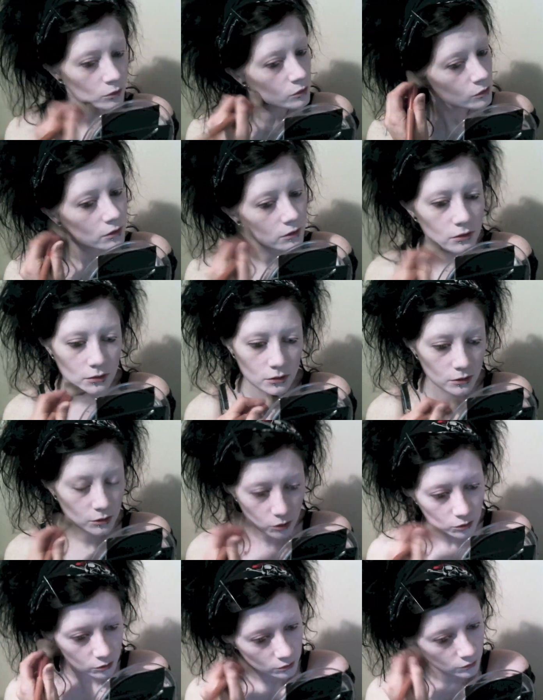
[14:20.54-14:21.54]

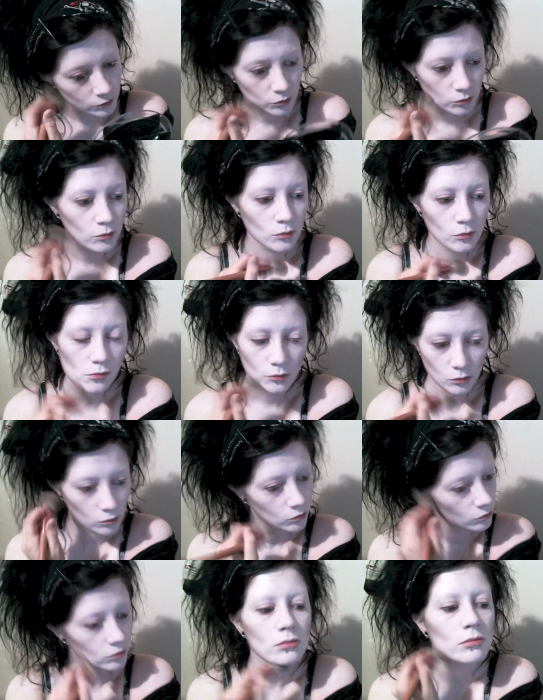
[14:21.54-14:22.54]

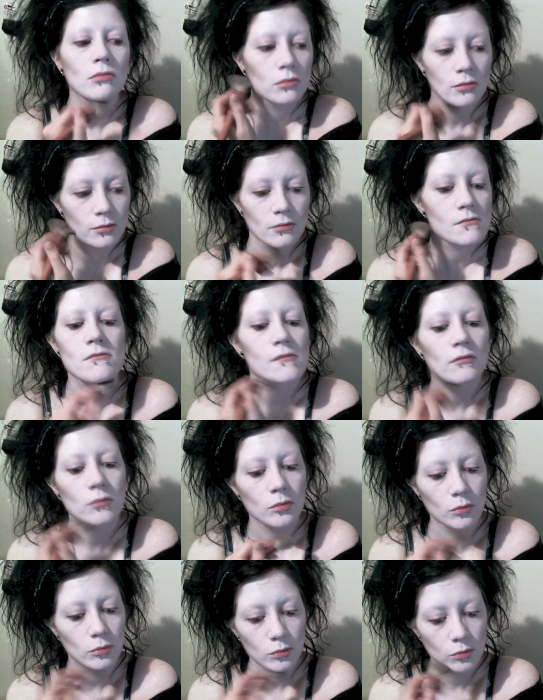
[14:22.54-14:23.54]

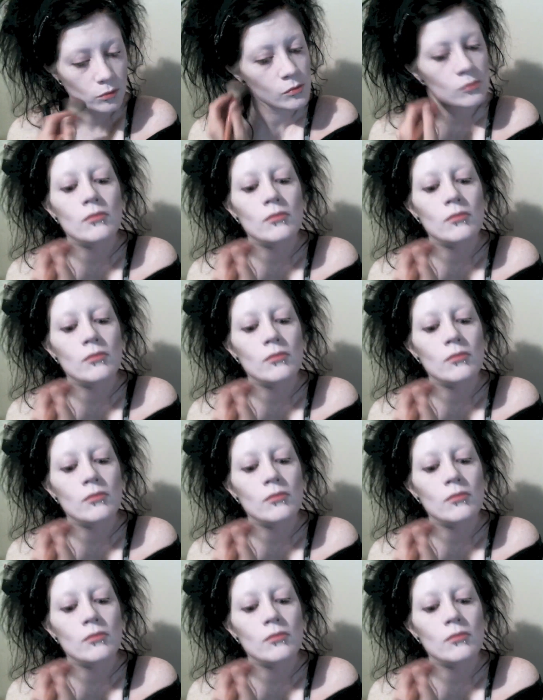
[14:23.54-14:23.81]
Nothing is said.